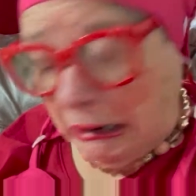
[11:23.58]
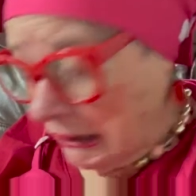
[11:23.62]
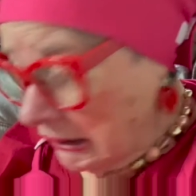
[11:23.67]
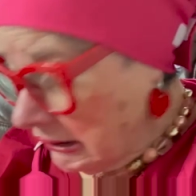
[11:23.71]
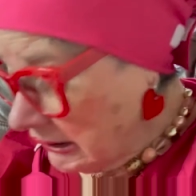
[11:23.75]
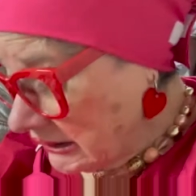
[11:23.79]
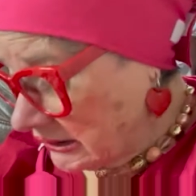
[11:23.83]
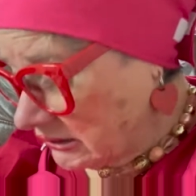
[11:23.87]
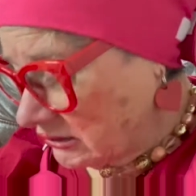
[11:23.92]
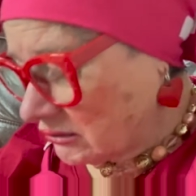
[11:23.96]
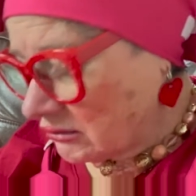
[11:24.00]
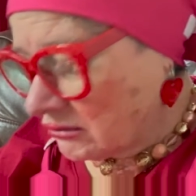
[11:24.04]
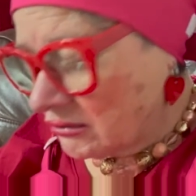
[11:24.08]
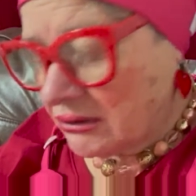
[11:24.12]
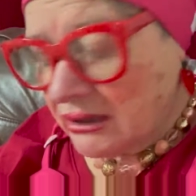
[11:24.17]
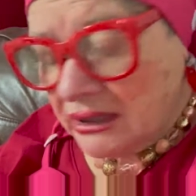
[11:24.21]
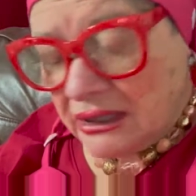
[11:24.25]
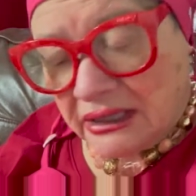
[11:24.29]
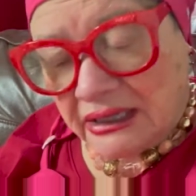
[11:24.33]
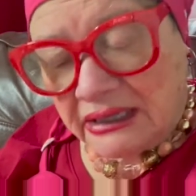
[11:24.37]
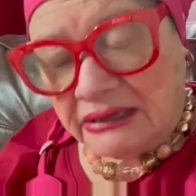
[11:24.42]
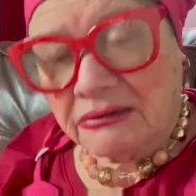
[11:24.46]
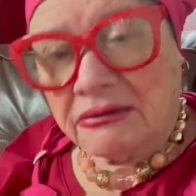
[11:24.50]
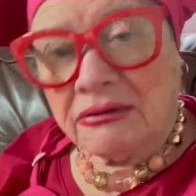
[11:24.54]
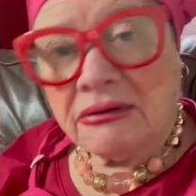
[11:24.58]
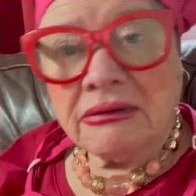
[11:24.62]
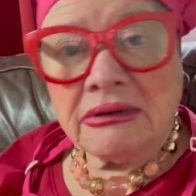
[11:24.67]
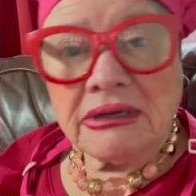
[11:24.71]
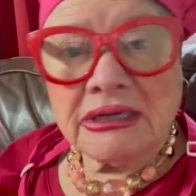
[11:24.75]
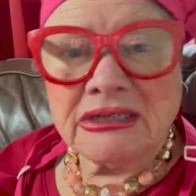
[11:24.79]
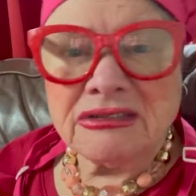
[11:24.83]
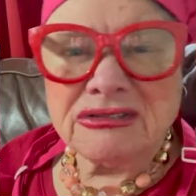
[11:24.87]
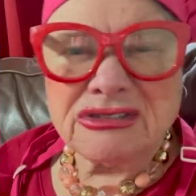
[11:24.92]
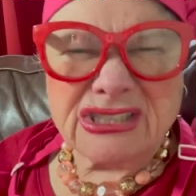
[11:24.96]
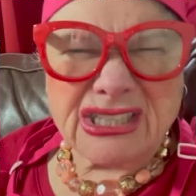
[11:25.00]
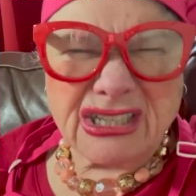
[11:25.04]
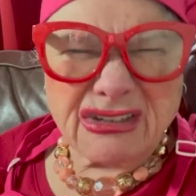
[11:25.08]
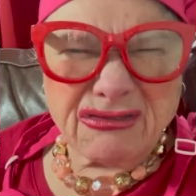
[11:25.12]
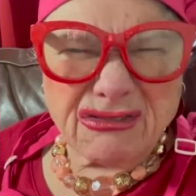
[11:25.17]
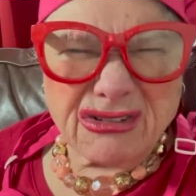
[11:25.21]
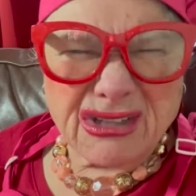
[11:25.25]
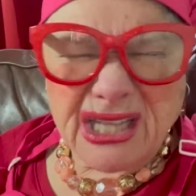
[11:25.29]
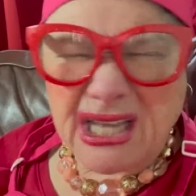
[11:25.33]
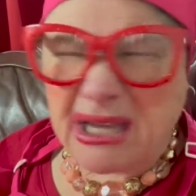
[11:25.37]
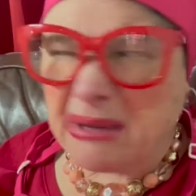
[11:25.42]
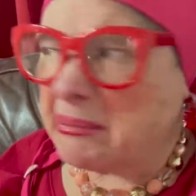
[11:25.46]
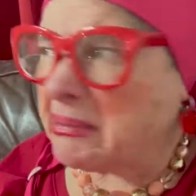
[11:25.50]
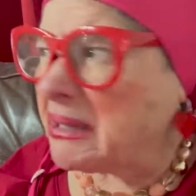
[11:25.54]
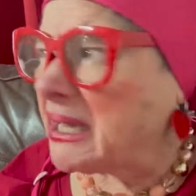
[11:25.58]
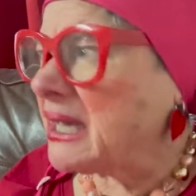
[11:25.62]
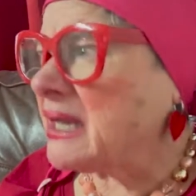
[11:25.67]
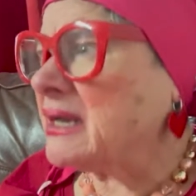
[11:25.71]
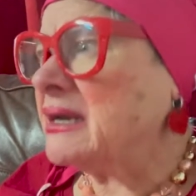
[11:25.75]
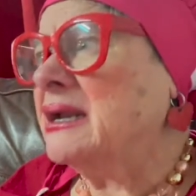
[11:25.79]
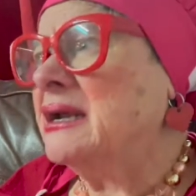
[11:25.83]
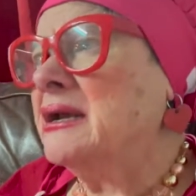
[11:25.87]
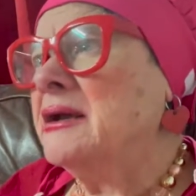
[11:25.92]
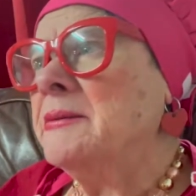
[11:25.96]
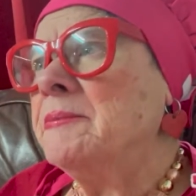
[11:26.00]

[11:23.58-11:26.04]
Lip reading: It's never that bad.